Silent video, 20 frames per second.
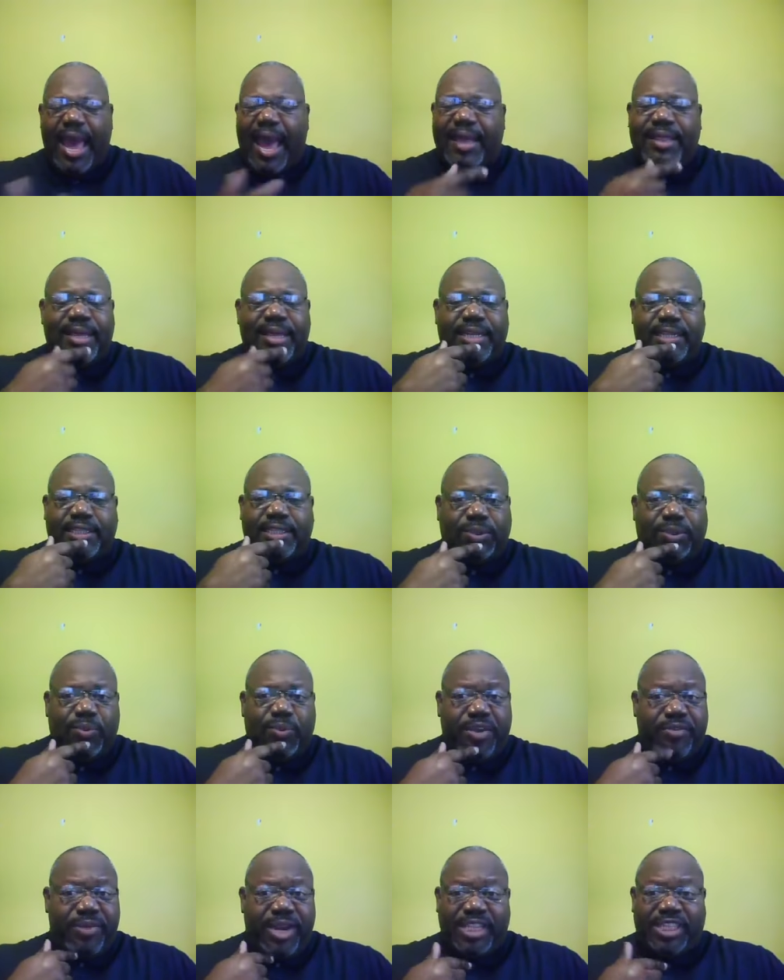I think this is
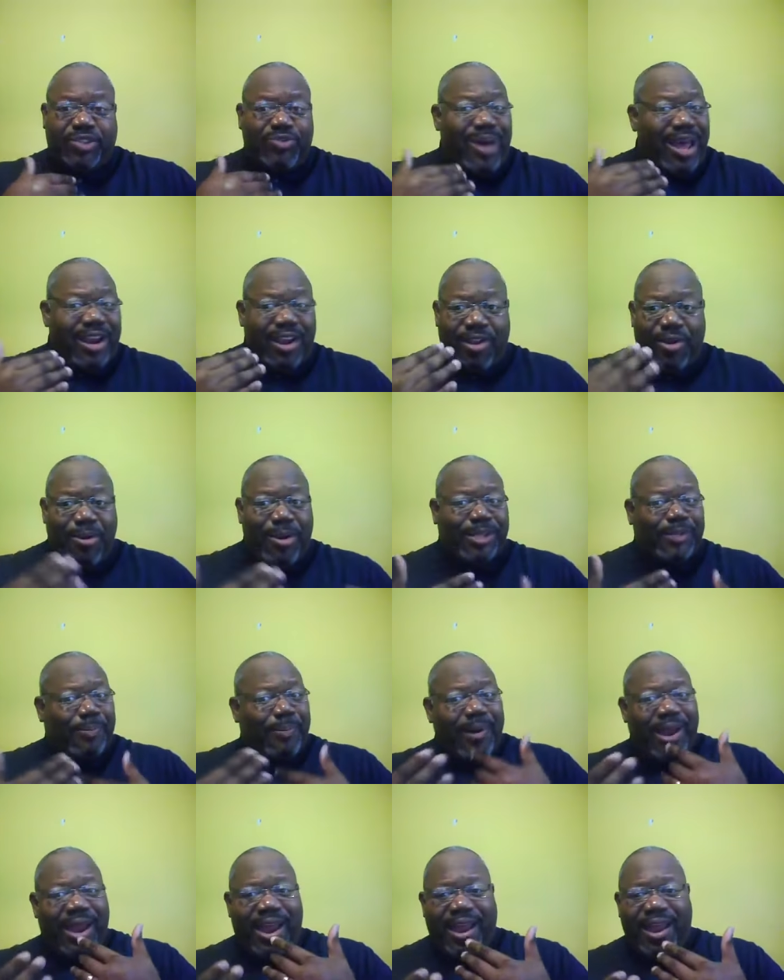one of the reasons why the Lord's
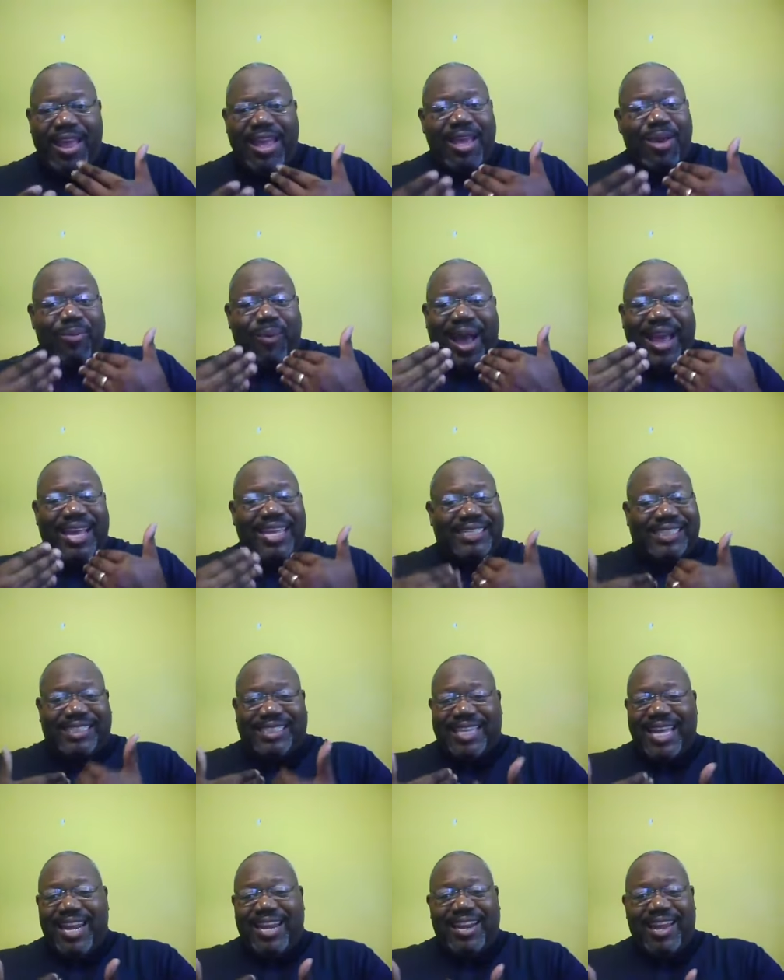Prayer, why he
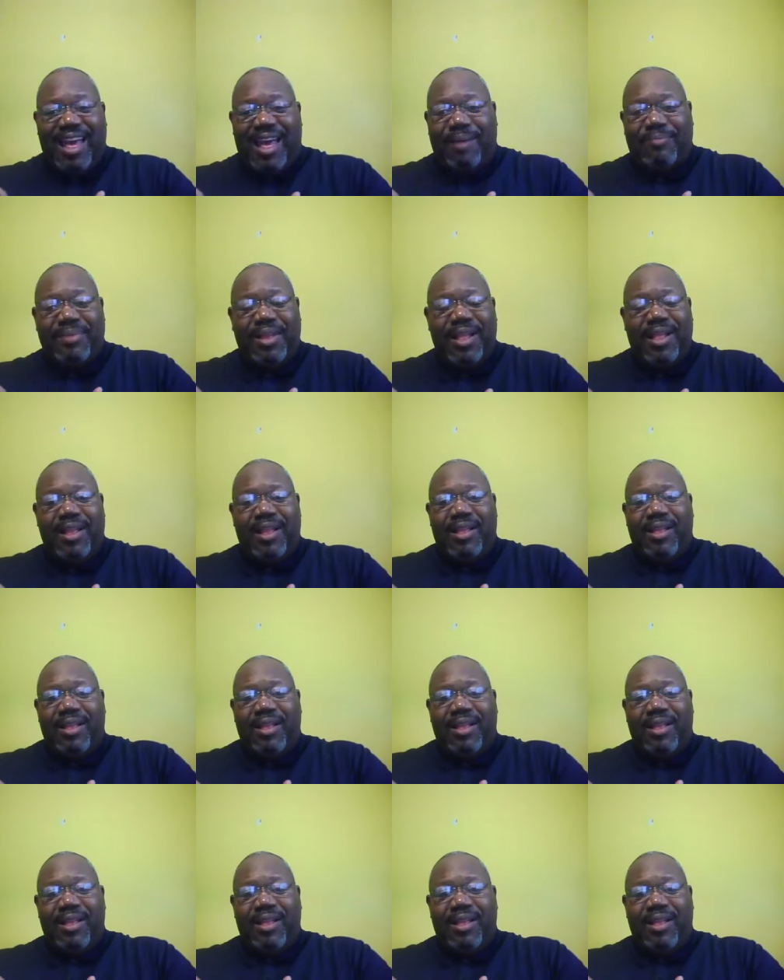set it up